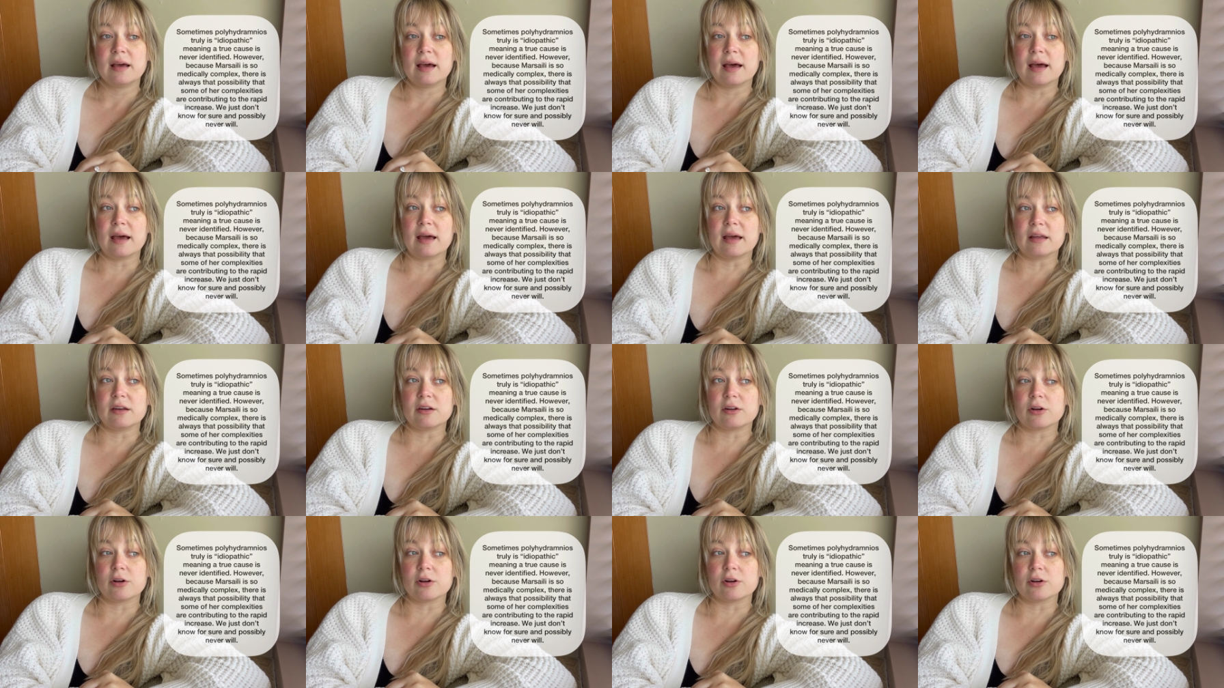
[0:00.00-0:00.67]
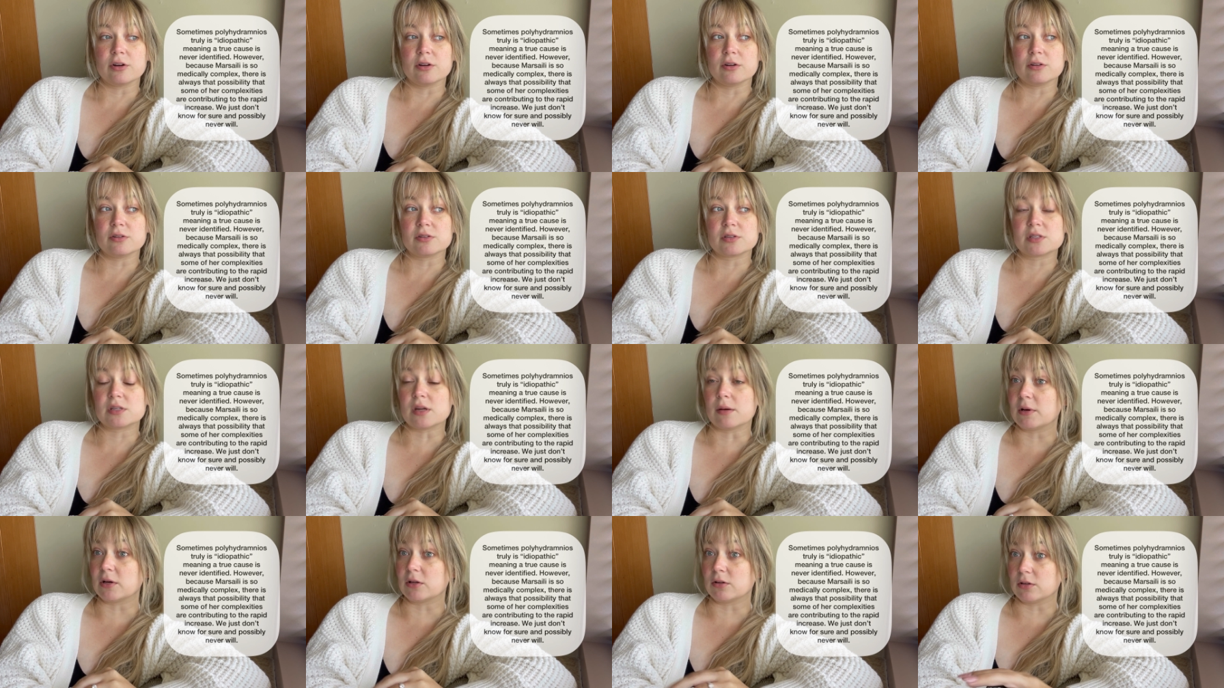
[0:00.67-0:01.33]
and her
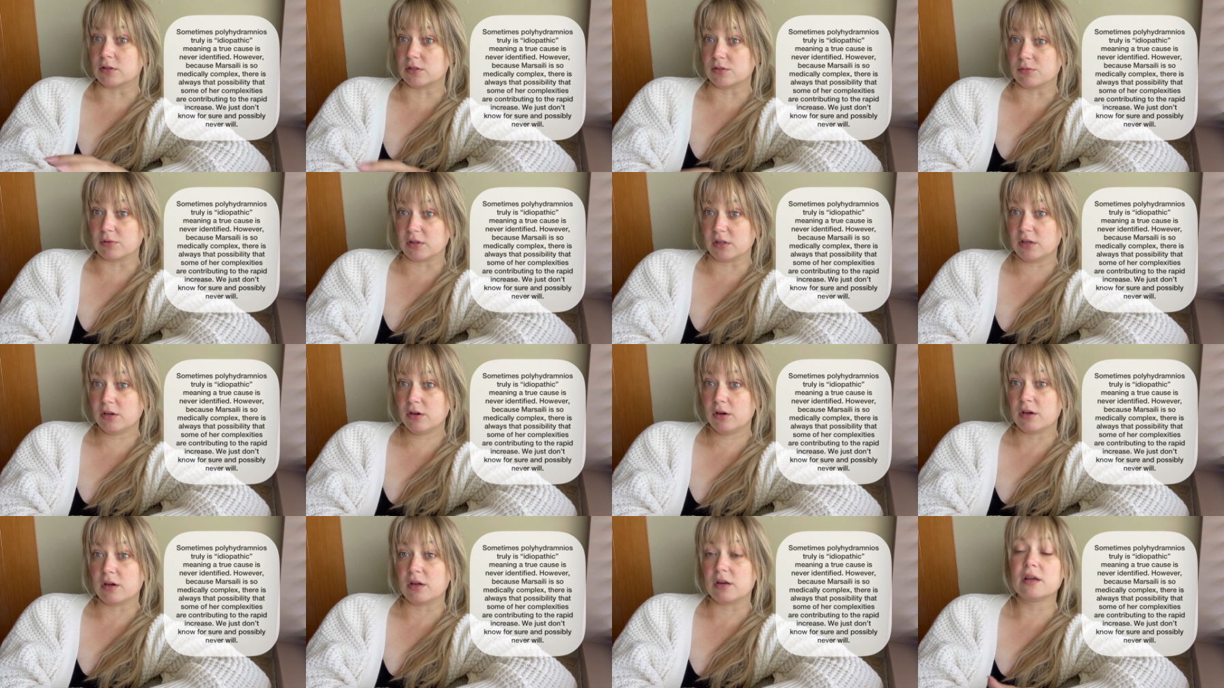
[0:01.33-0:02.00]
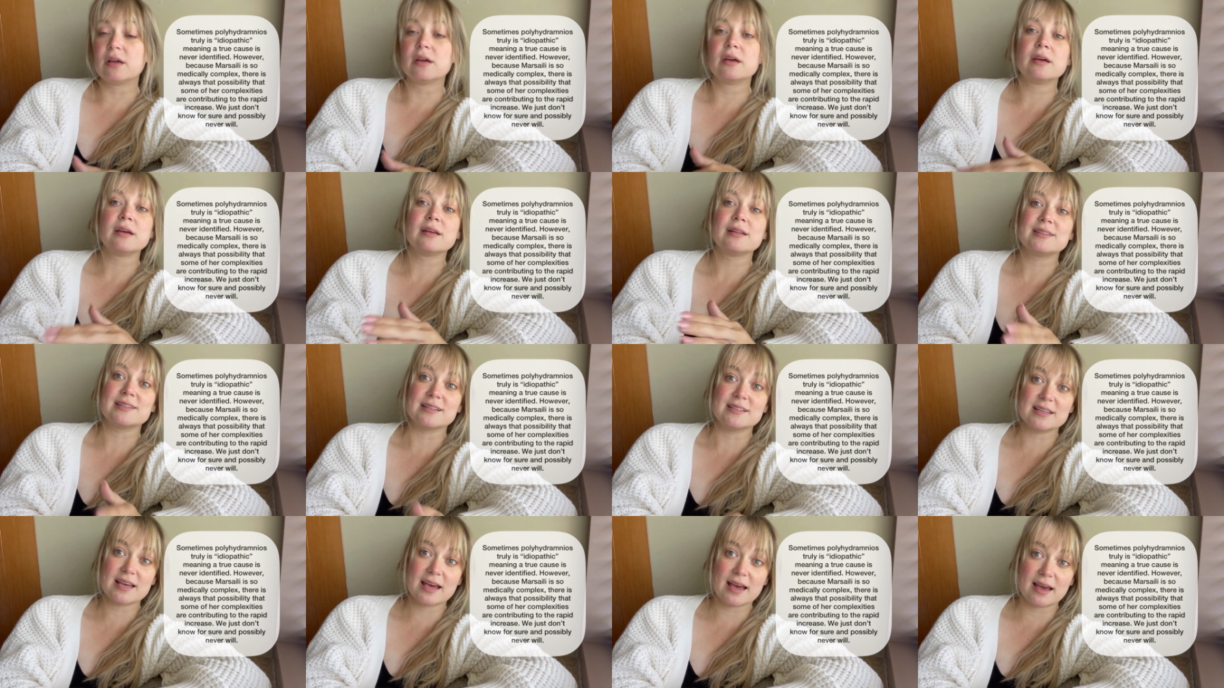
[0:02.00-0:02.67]
stomach looked really good.
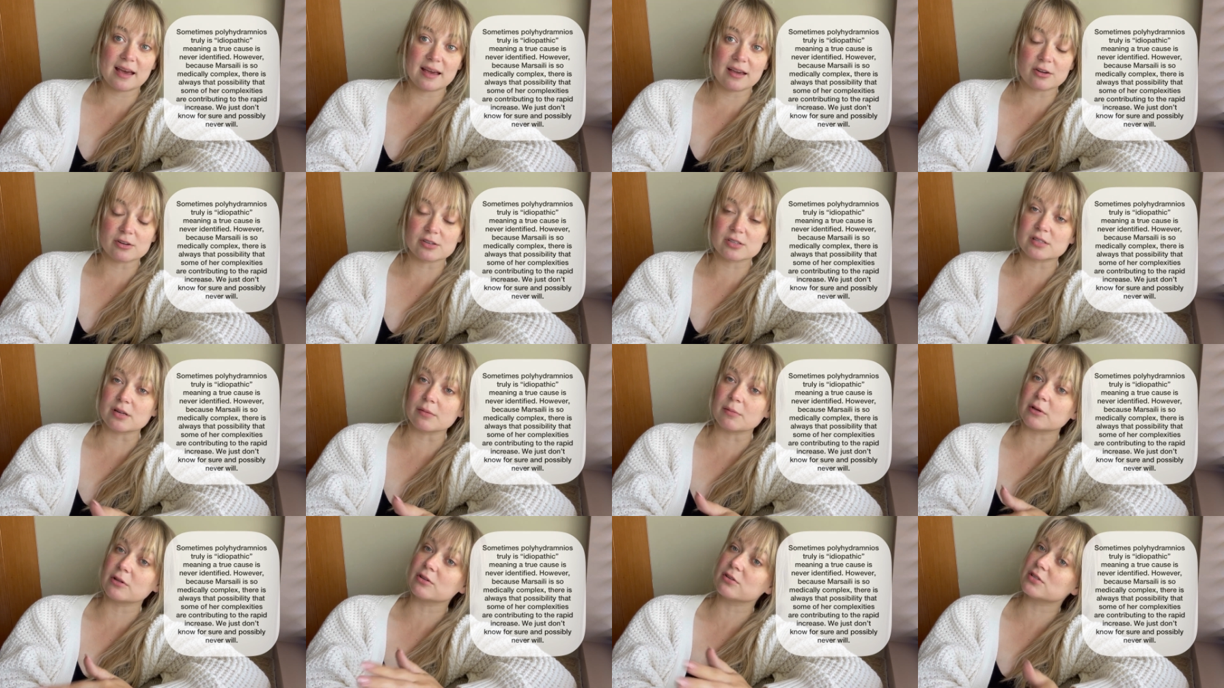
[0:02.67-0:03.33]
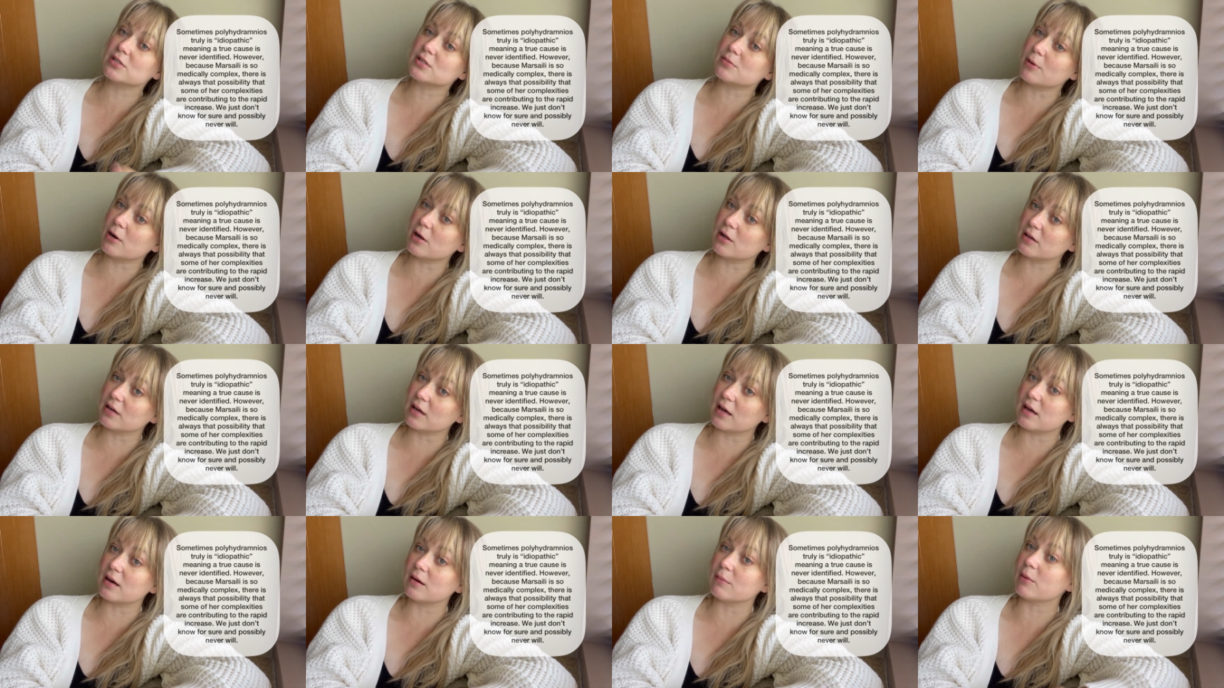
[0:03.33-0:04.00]
Today her stomach looked small
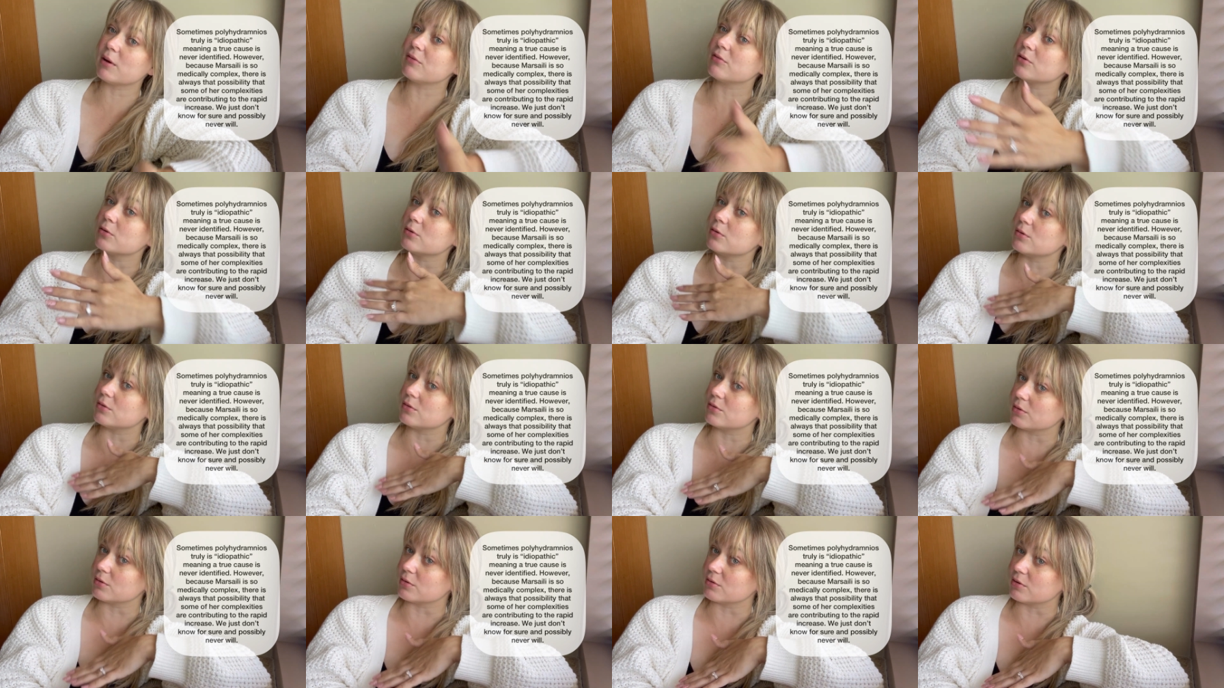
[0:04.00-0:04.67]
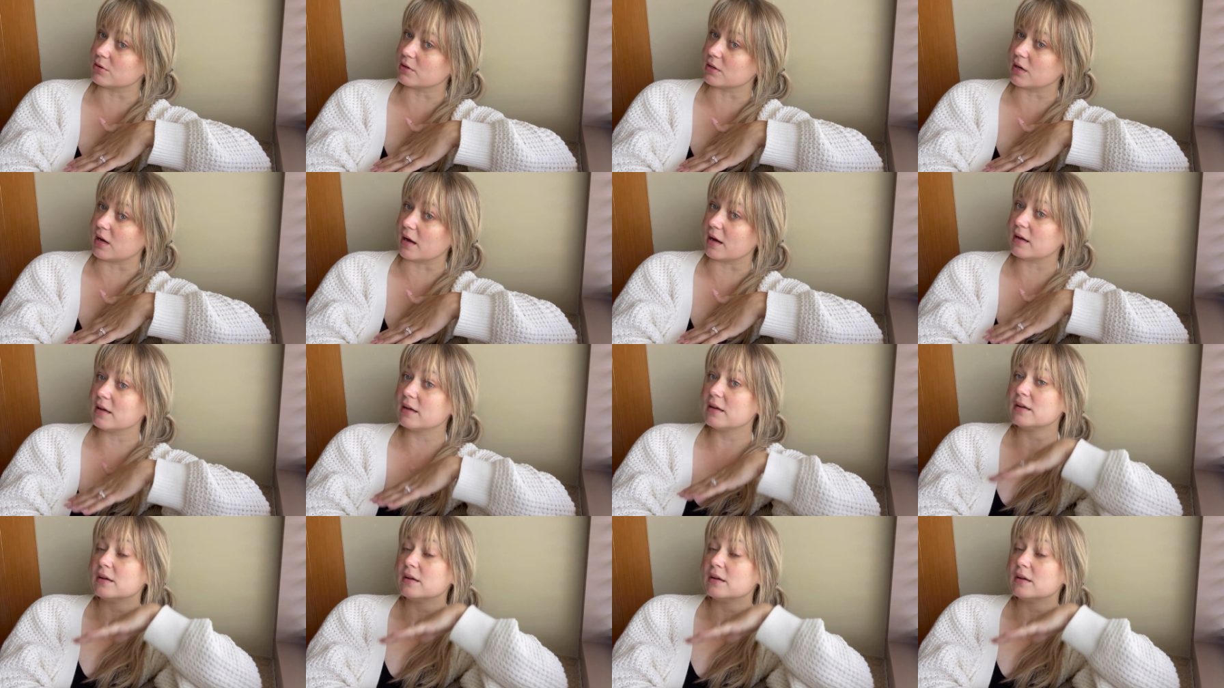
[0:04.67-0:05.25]
again and my fluid was really high.